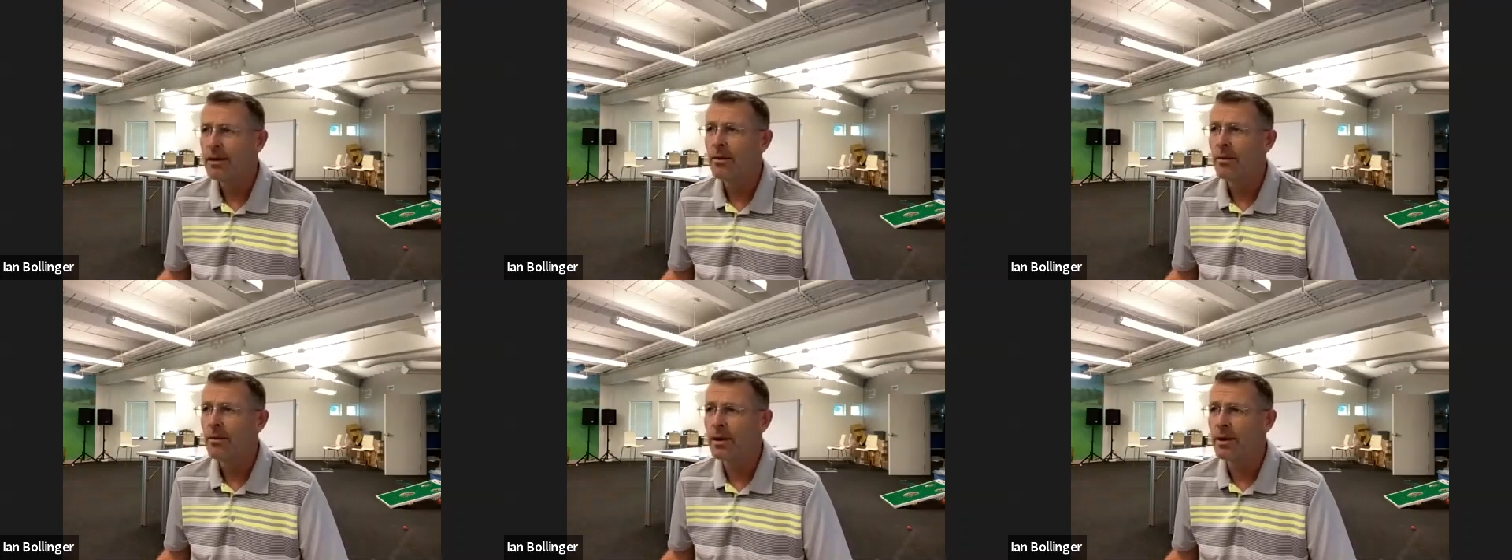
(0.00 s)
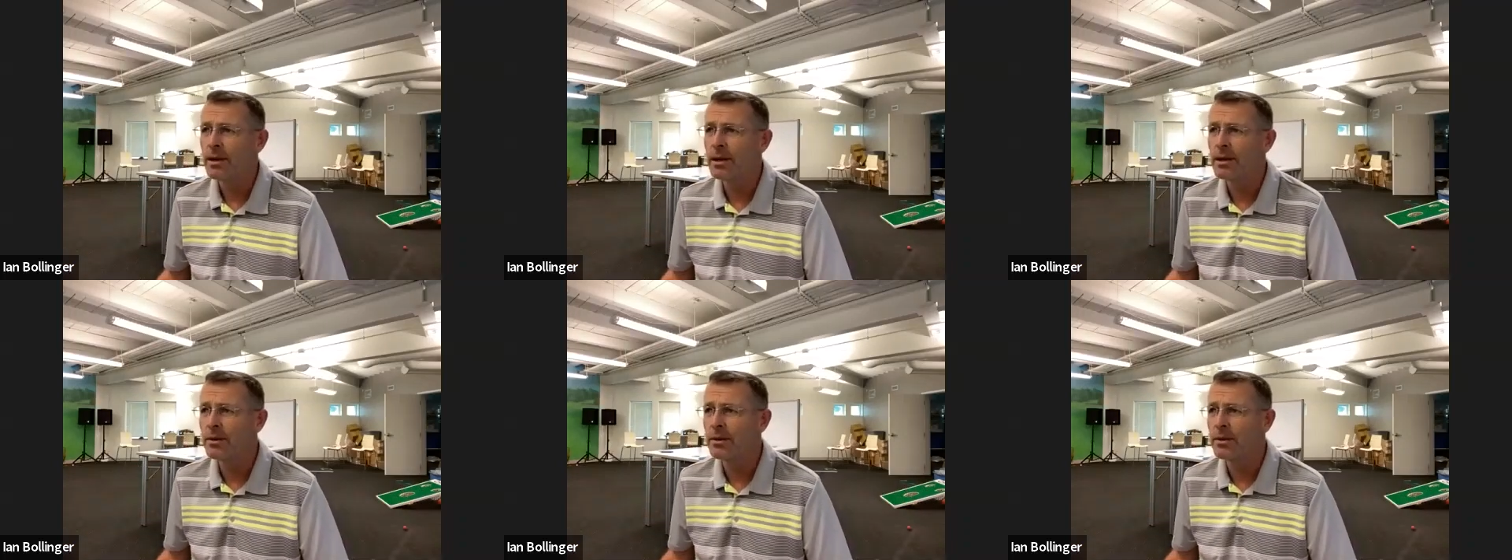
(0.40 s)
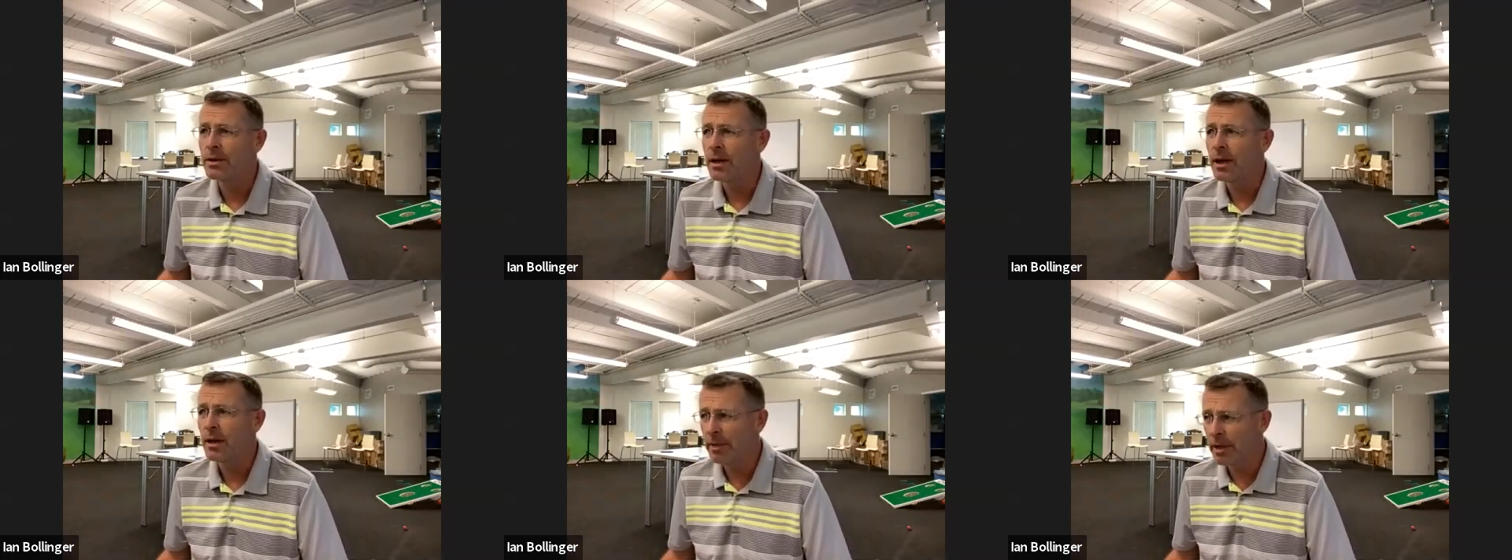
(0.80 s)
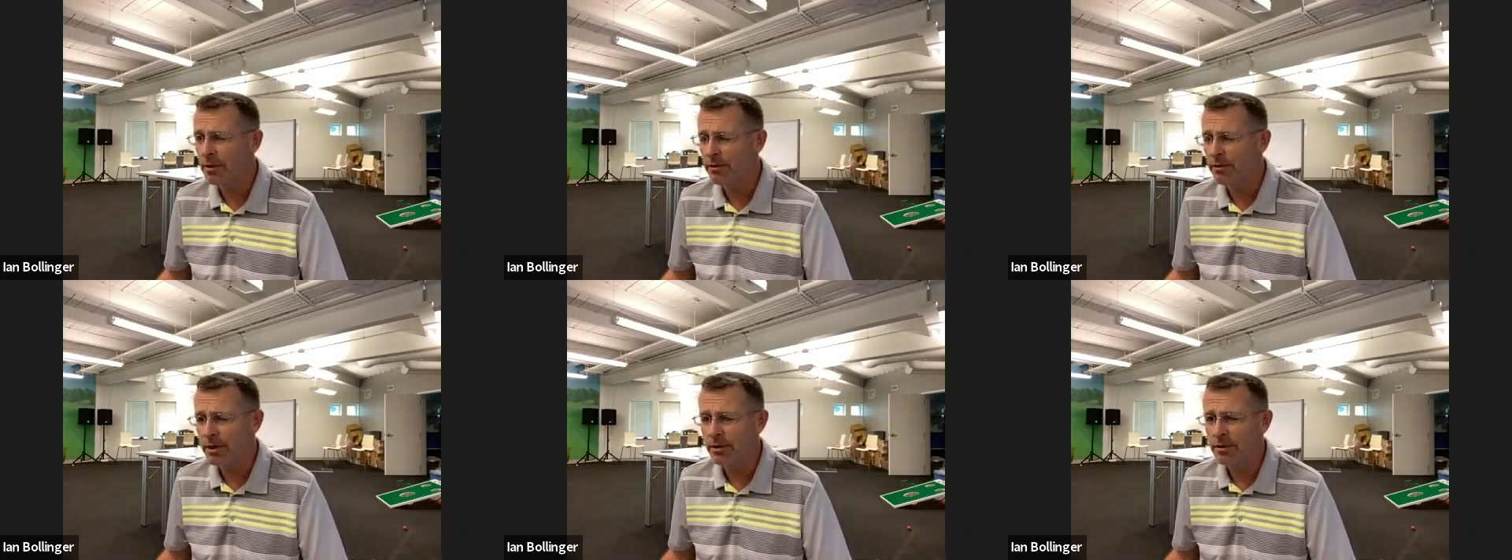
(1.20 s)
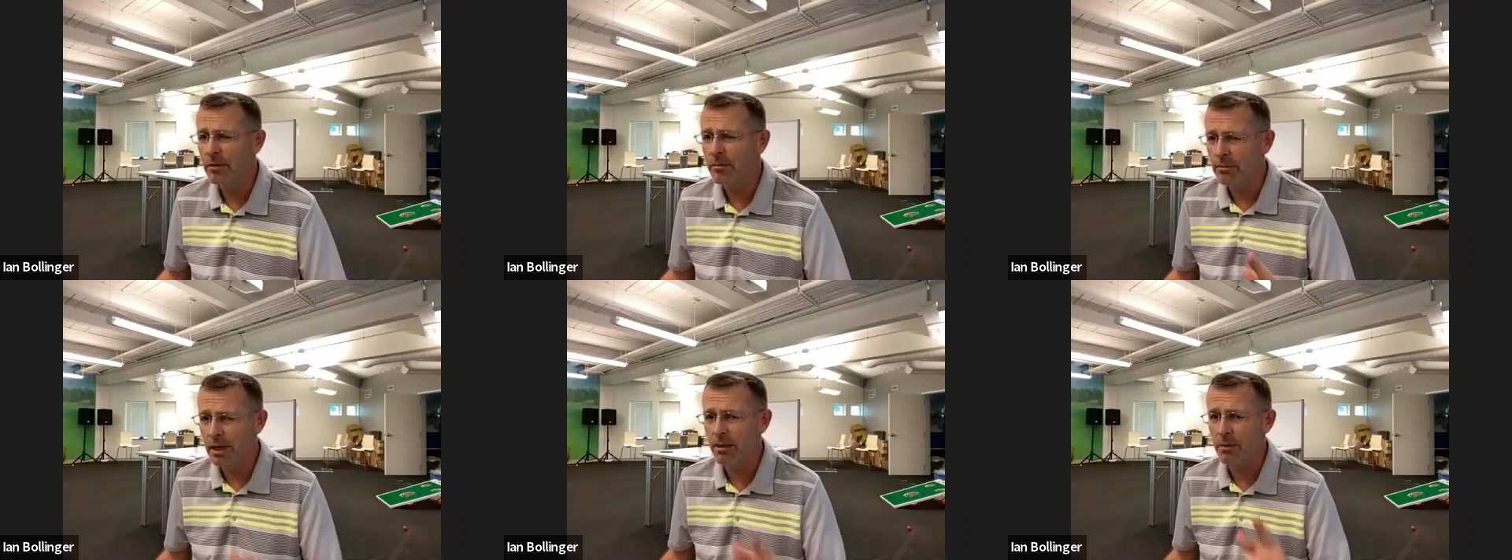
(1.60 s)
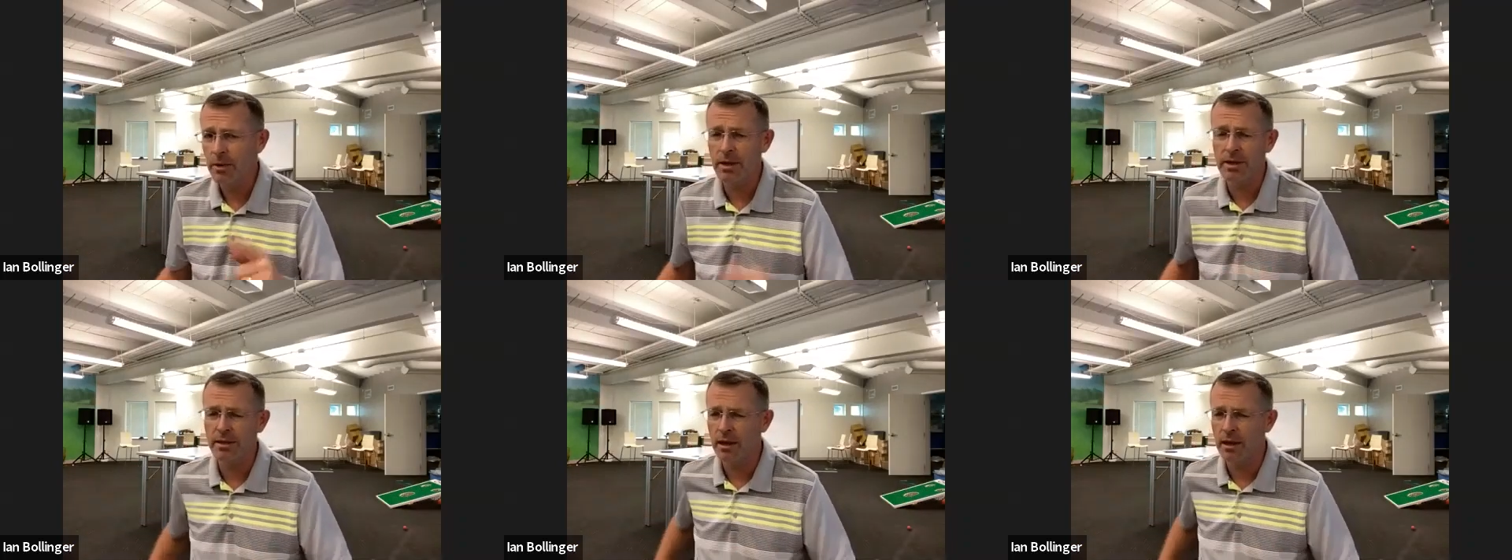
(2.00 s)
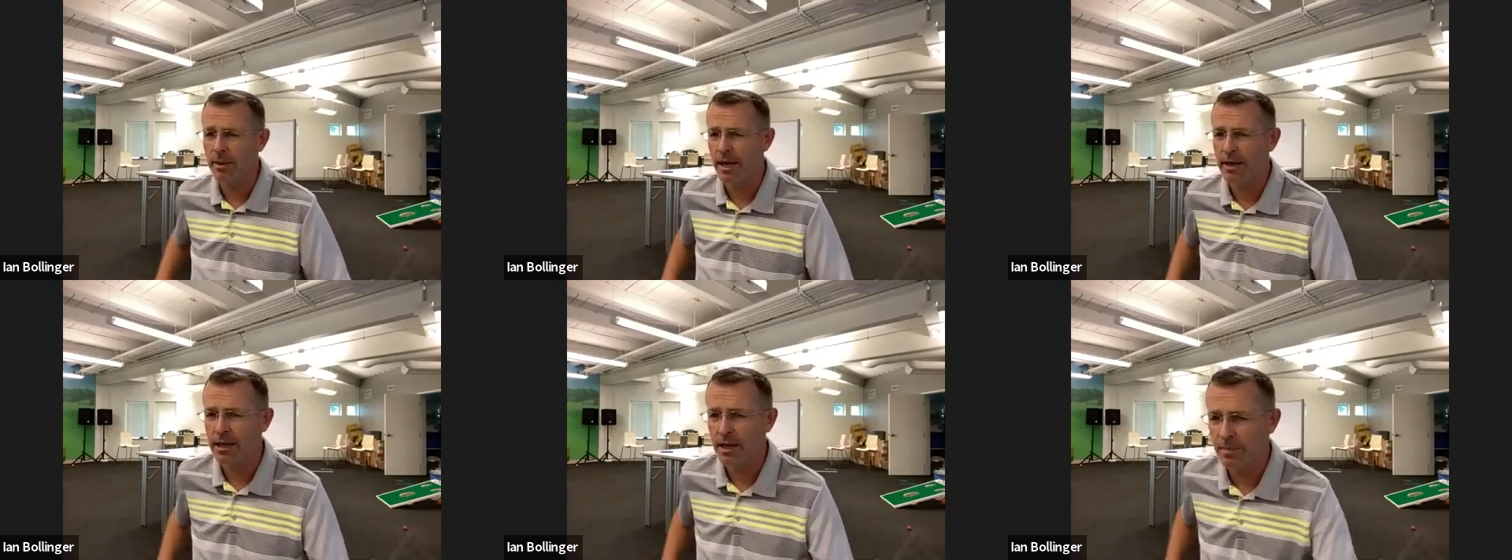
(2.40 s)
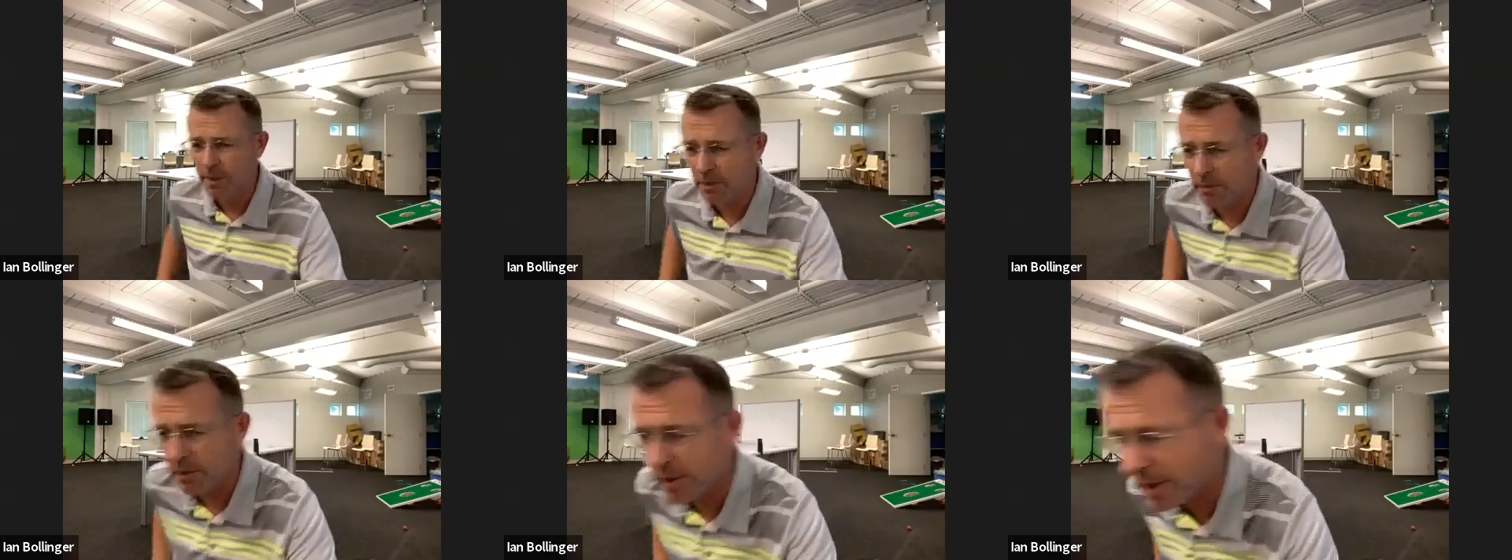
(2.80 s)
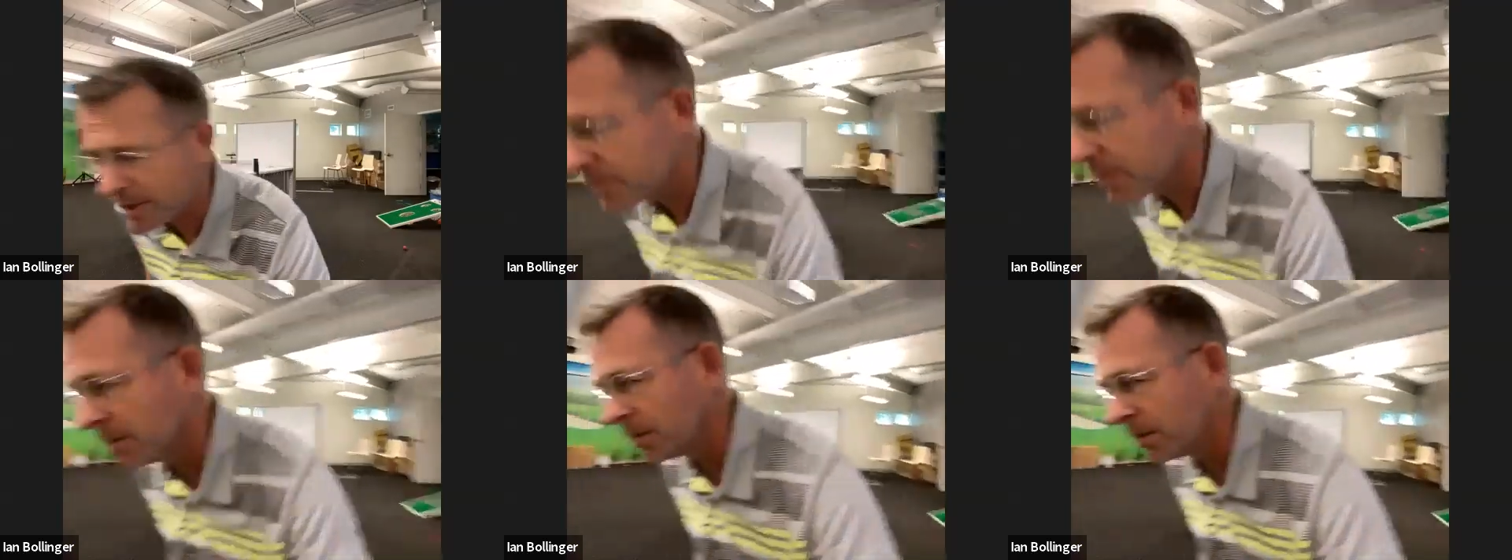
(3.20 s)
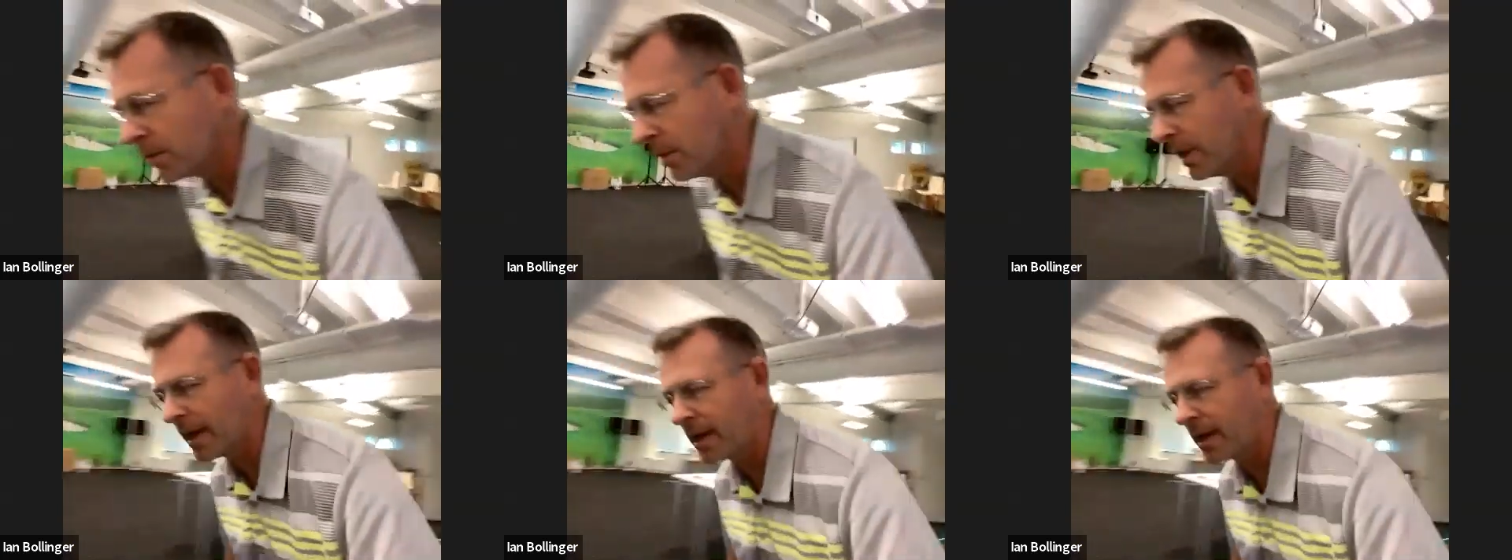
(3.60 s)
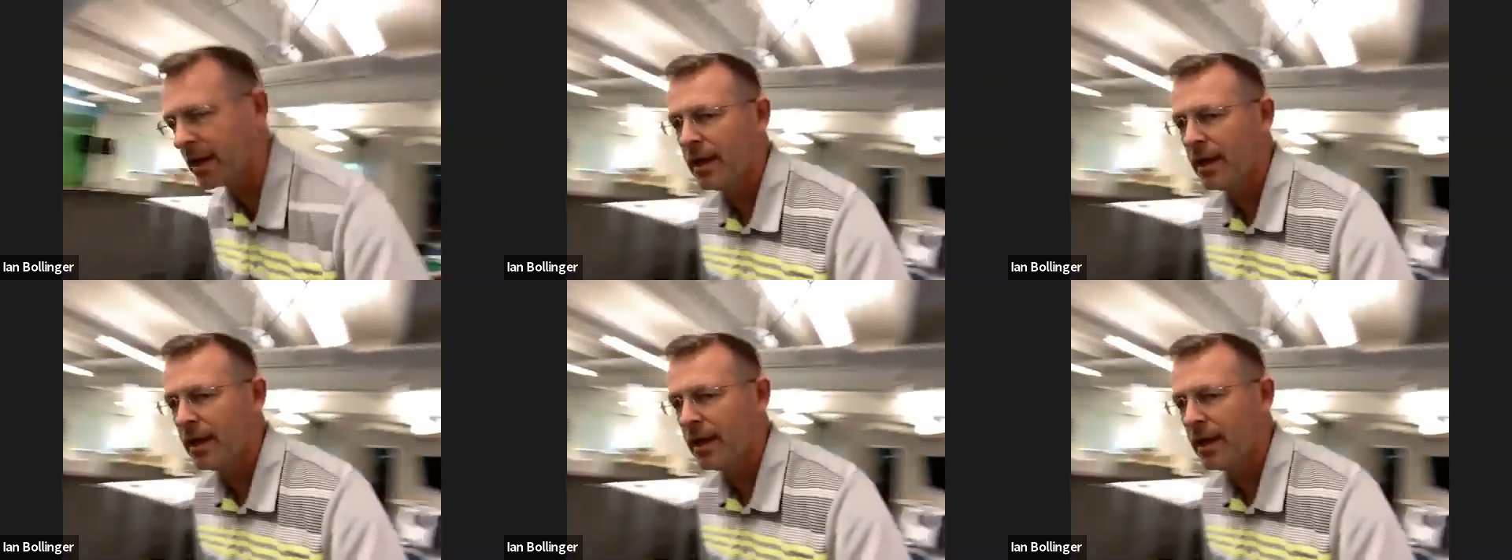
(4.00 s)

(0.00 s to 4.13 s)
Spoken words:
we are going to do a big review, but we're going to talk about a couple other things real quick.